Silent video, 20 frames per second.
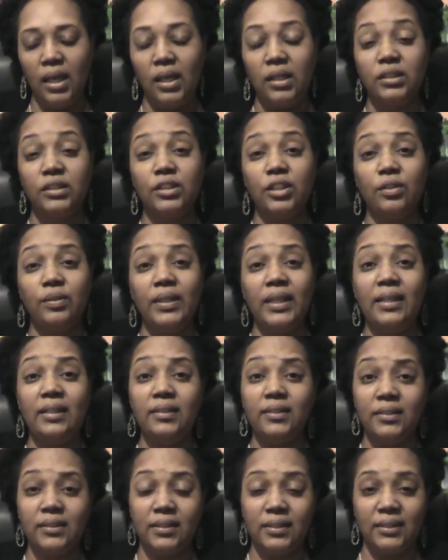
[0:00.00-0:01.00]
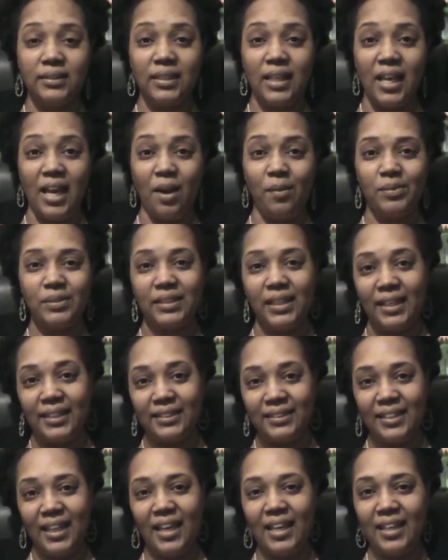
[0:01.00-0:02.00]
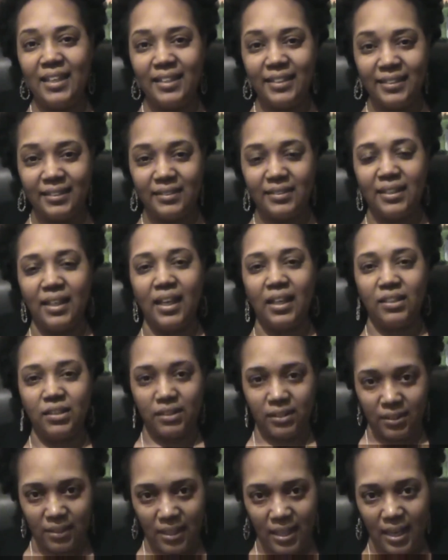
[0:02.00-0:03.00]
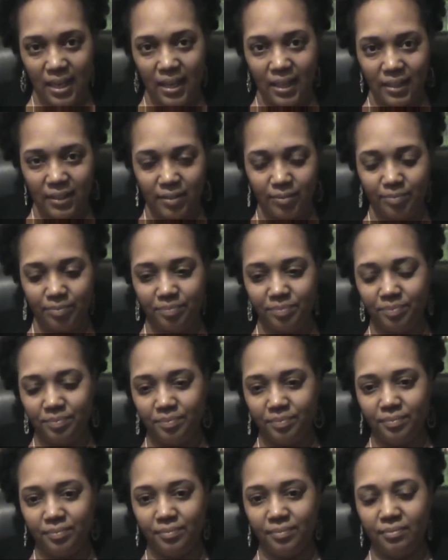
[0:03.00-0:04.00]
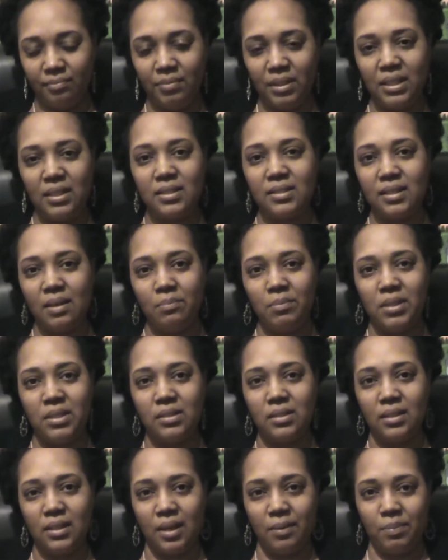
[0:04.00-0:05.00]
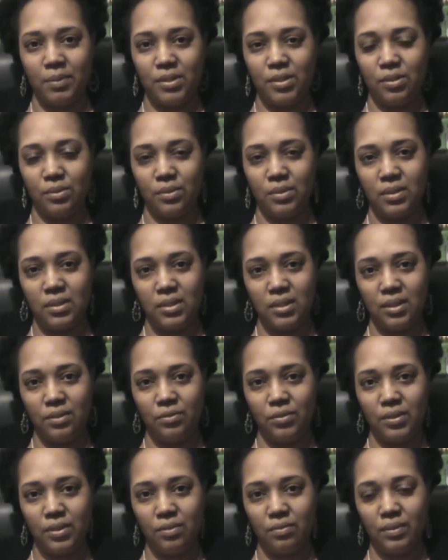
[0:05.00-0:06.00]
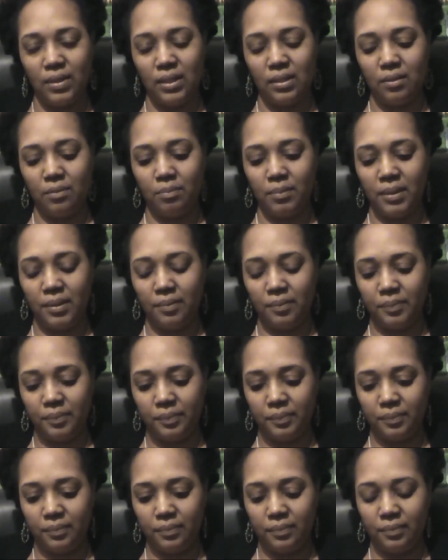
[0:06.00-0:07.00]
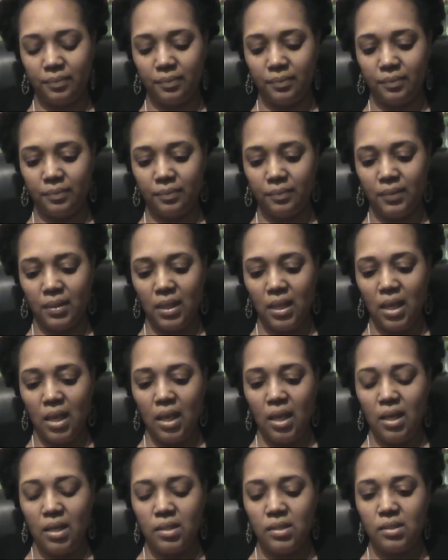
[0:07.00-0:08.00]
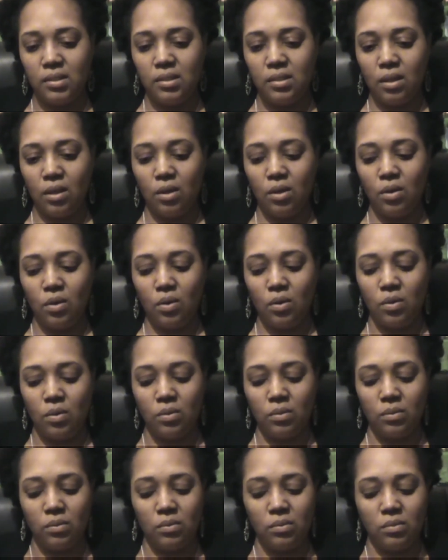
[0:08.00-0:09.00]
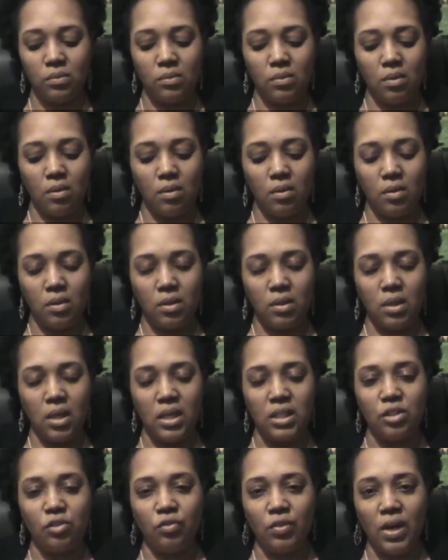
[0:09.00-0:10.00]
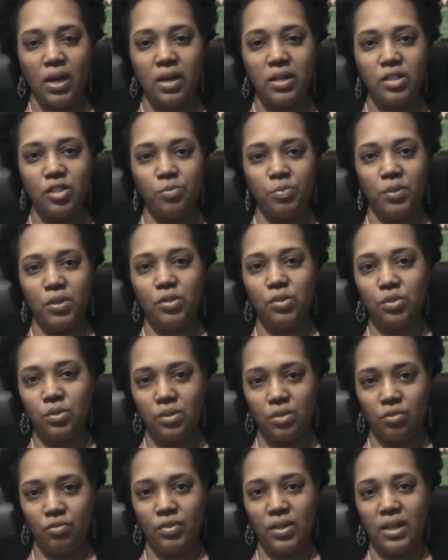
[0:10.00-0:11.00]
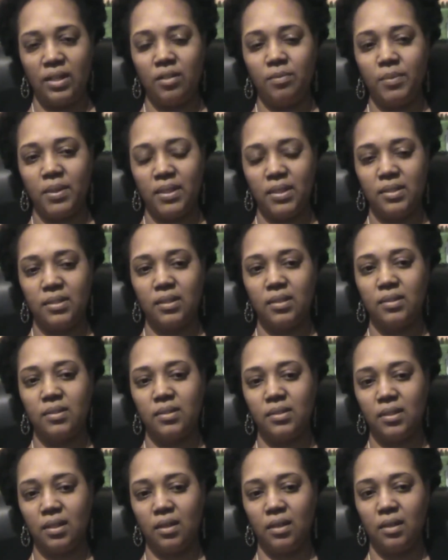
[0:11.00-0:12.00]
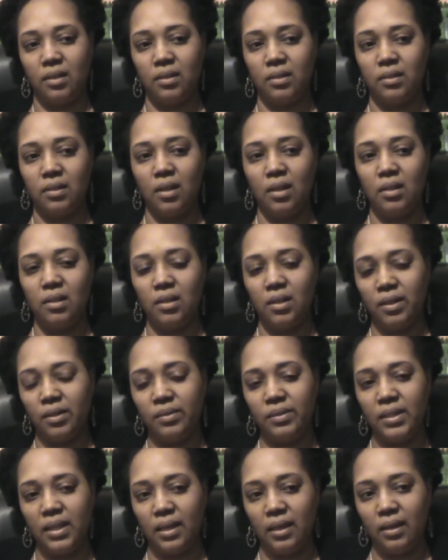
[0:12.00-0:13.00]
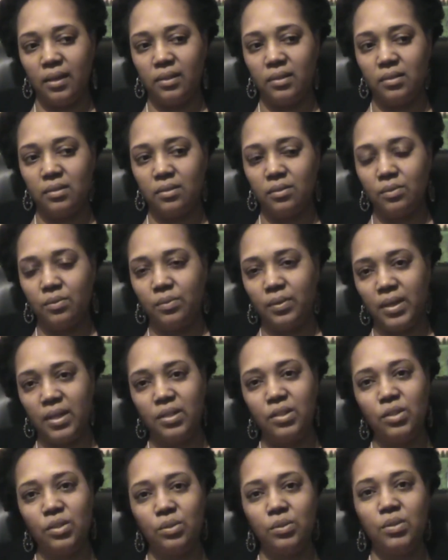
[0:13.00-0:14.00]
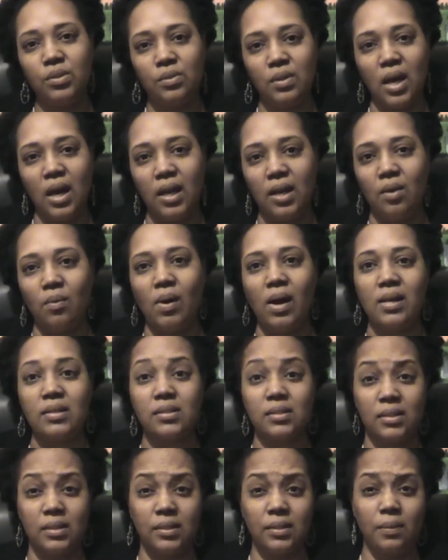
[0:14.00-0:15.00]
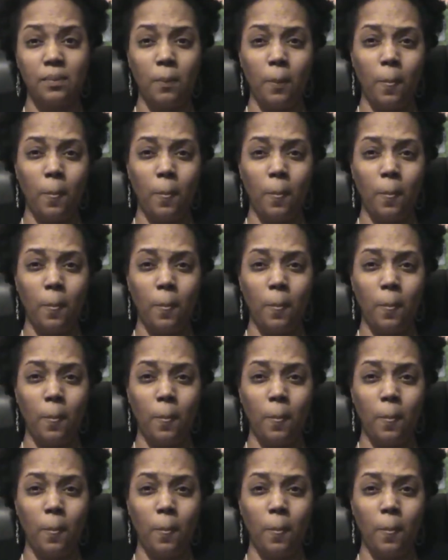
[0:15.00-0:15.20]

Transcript: So needless to say, I was like, dang it, I should have died because I missed an opportunity for development. So as far as spiritual development is concerned, know that when you do ayahuasca,